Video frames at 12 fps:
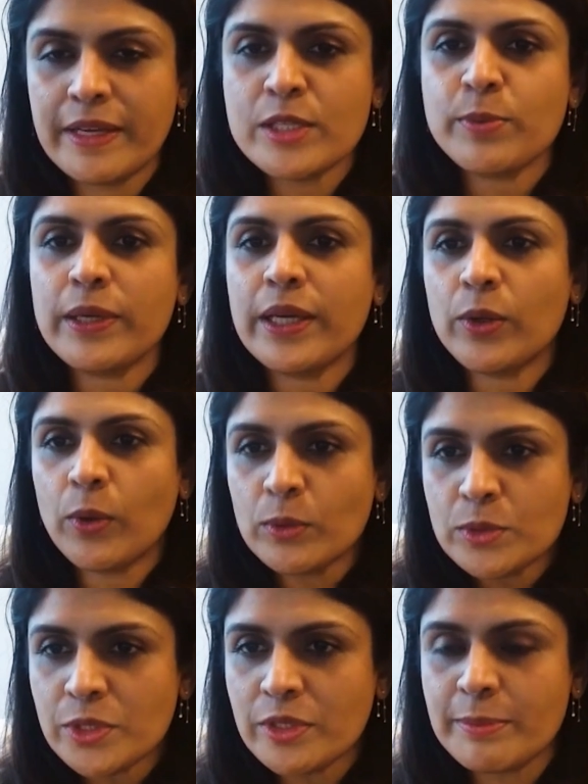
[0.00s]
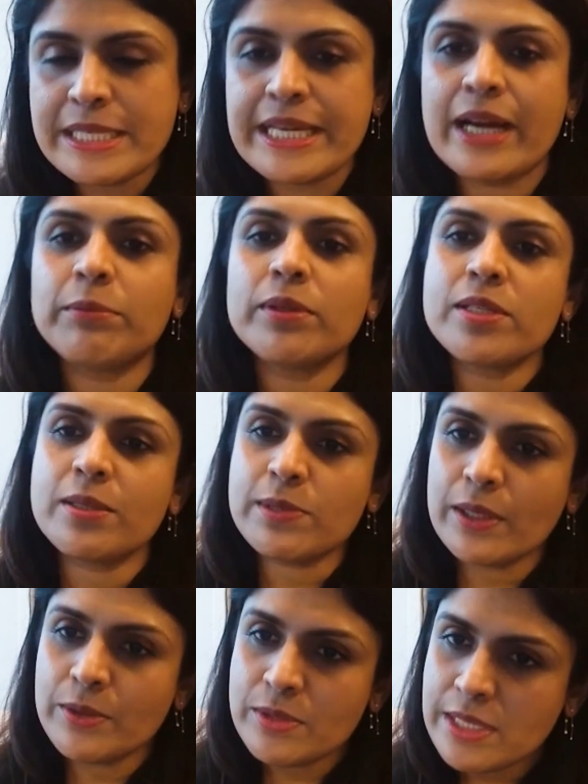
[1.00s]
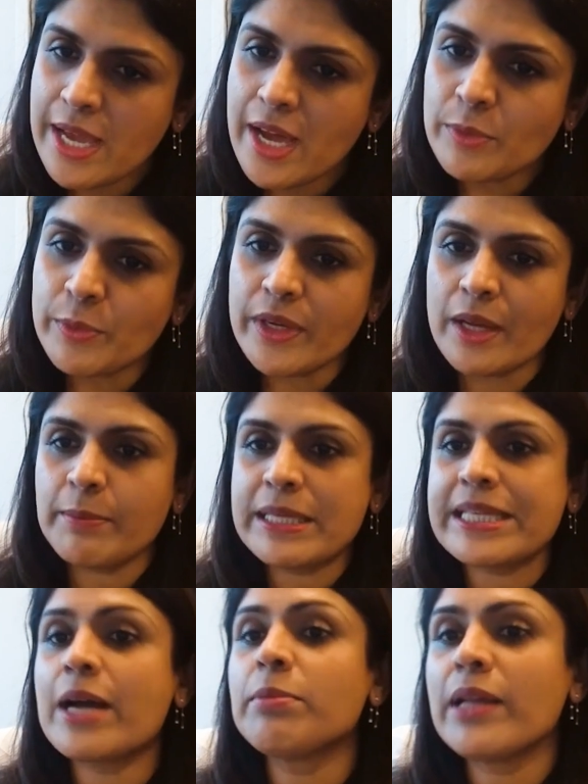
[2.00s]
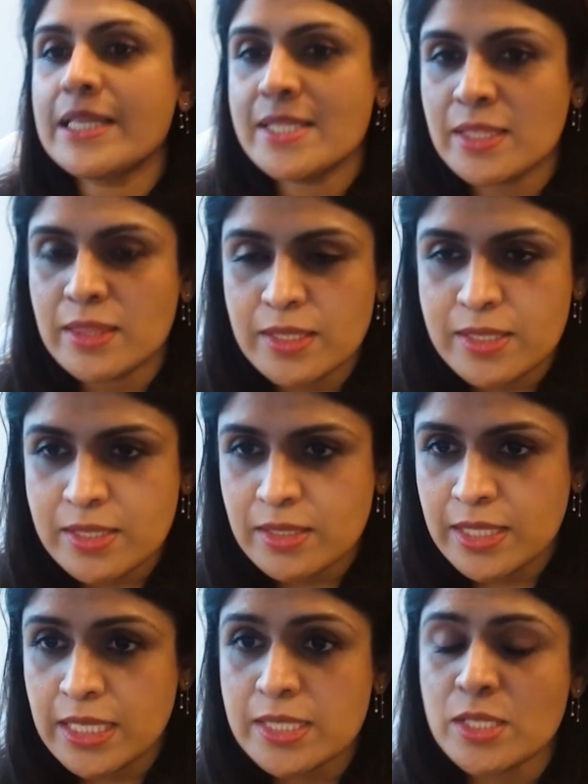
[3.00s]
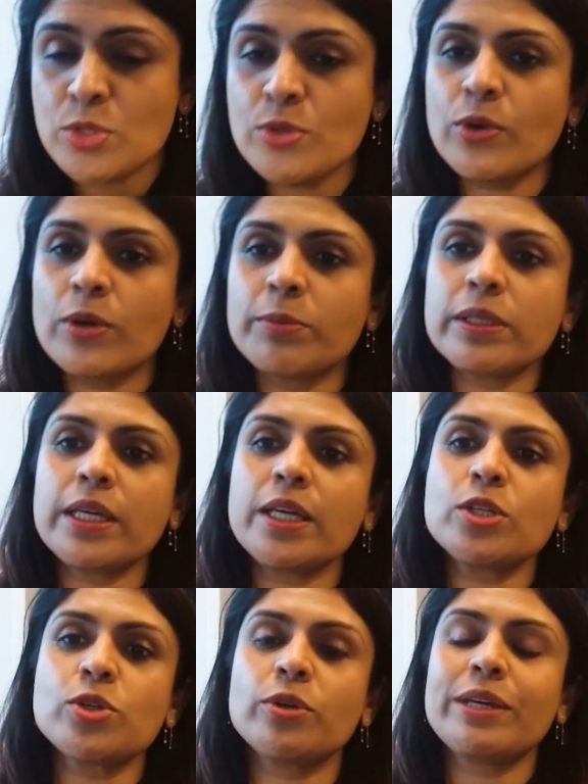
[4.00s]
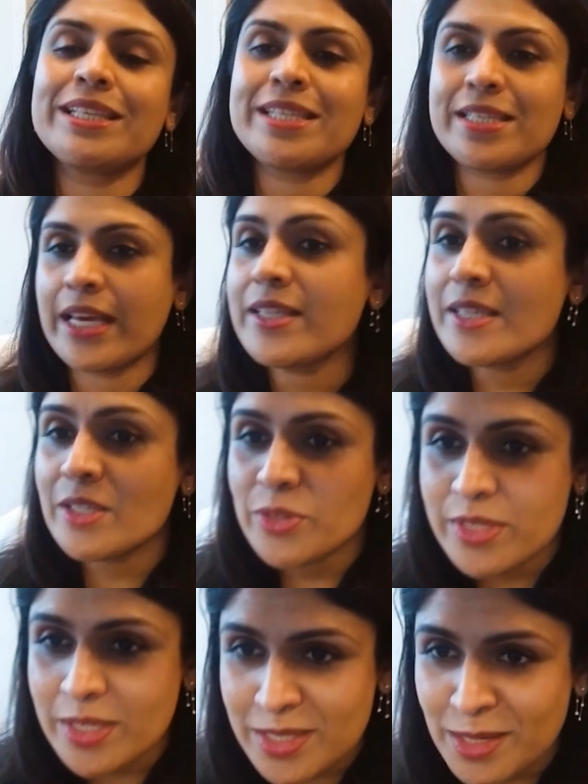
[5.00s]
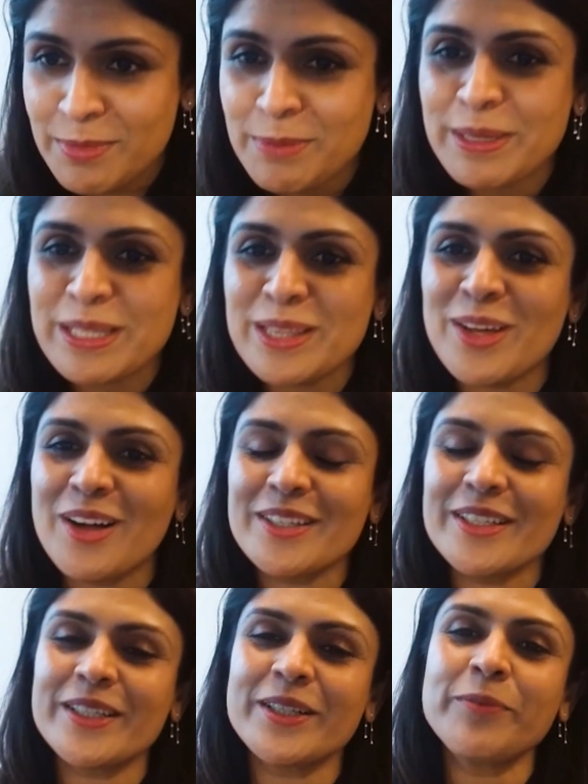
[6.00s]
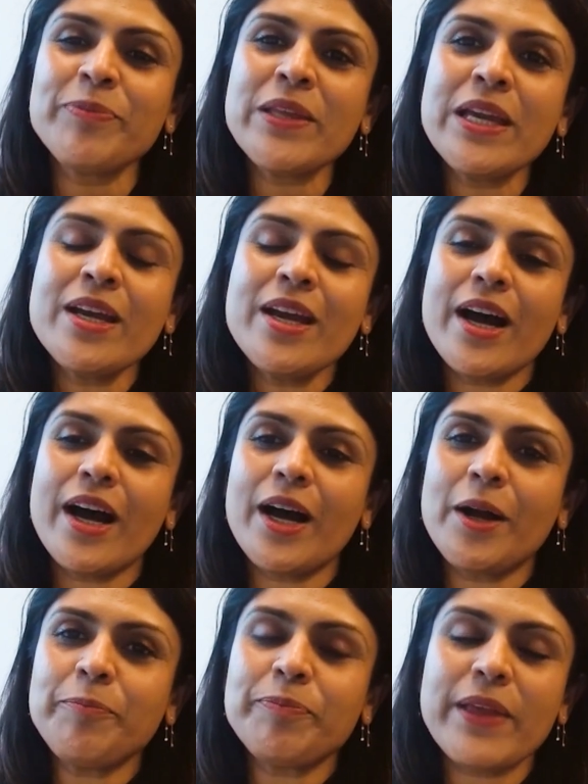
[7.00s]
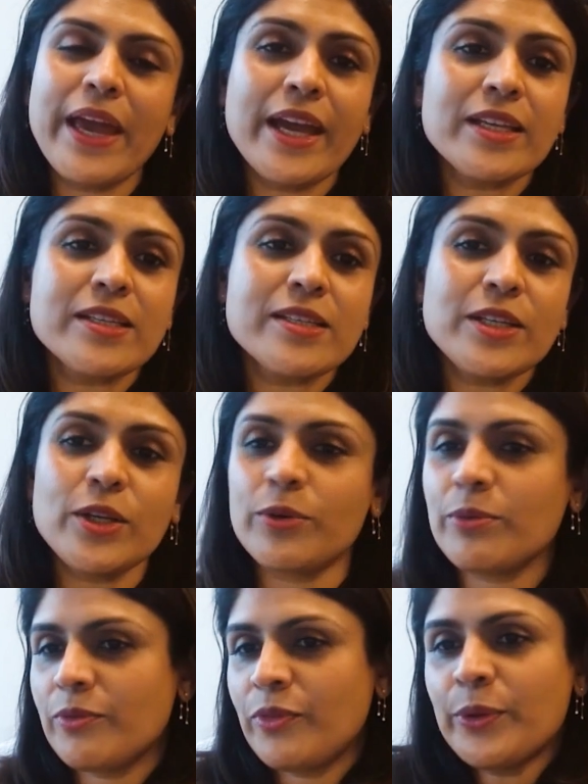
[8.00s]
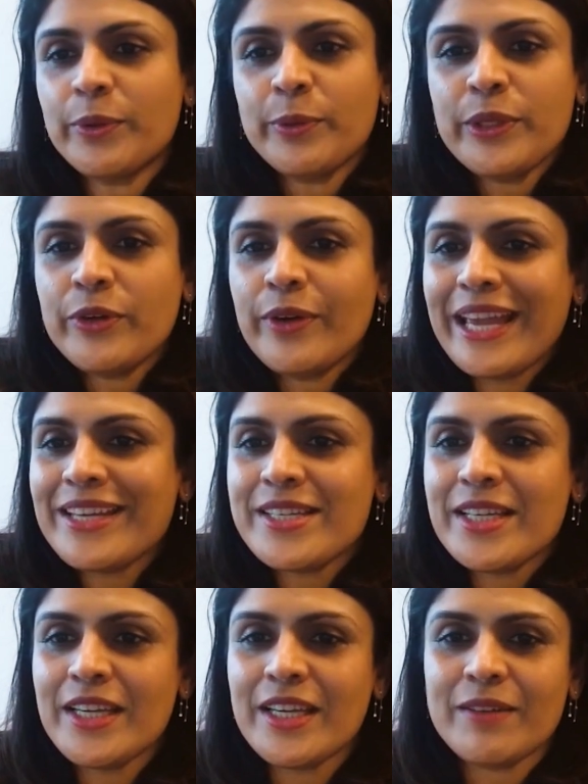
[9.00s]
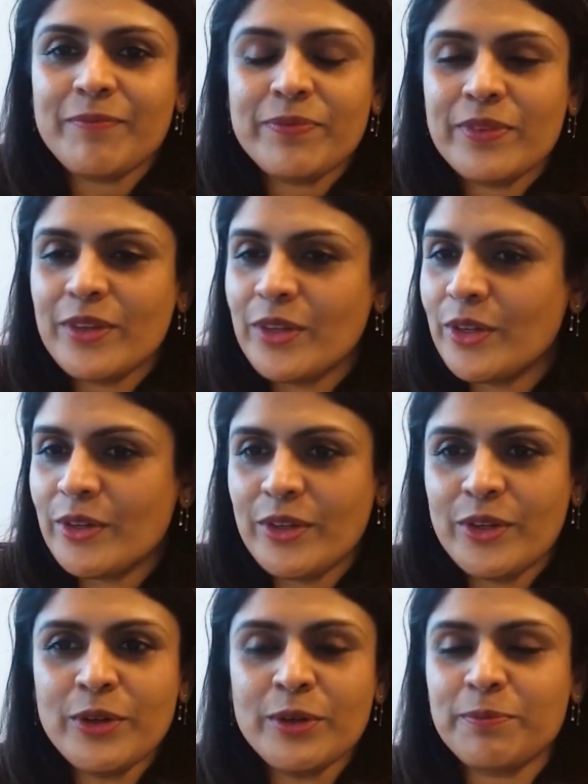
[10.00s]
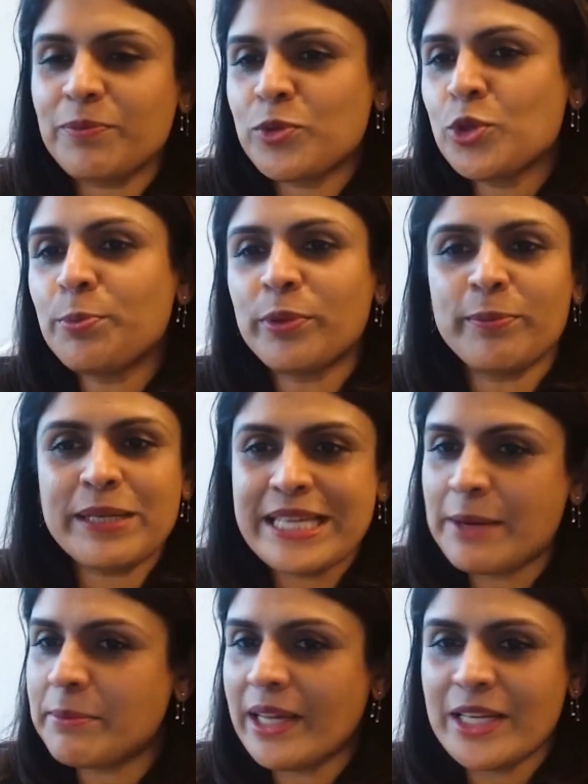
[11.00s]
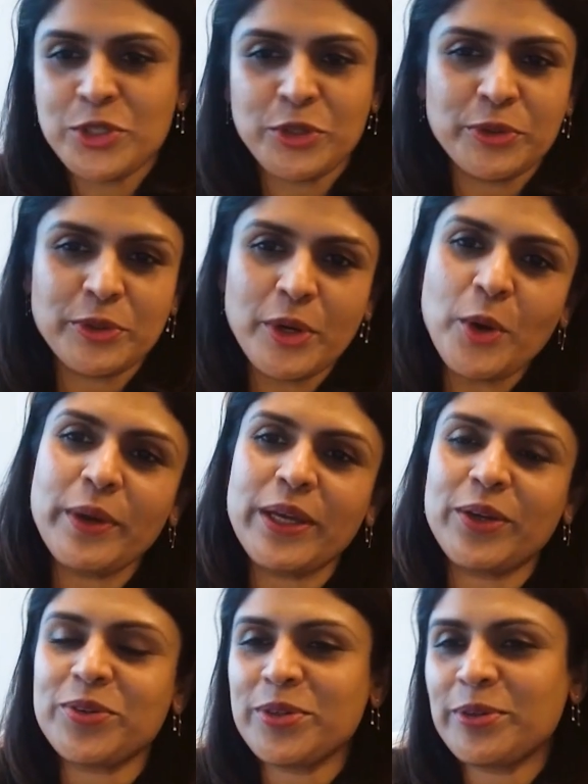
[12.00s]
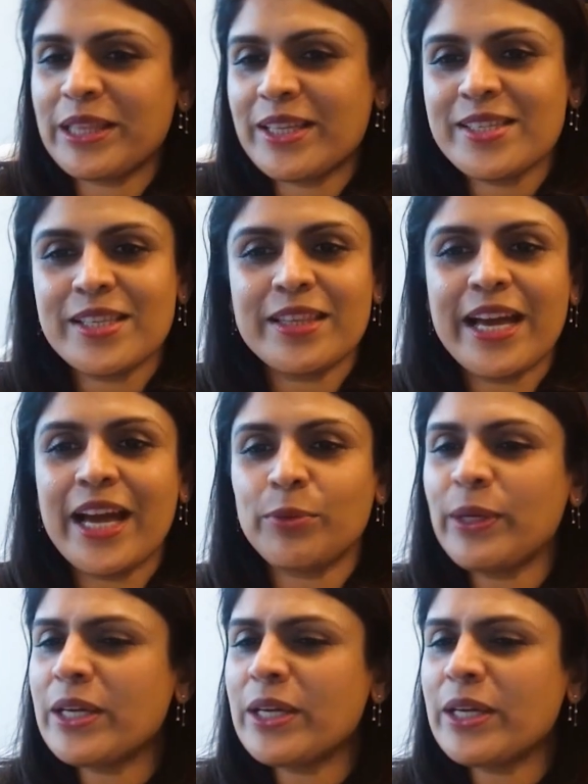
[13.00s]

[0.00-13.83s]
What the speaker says: As we get older, our metabolism slows down. We're not metabolizing things as normally, so it stays in our system a bit longer. And when you're 18, you're super metabolizing. You're growing. You're doing this and that.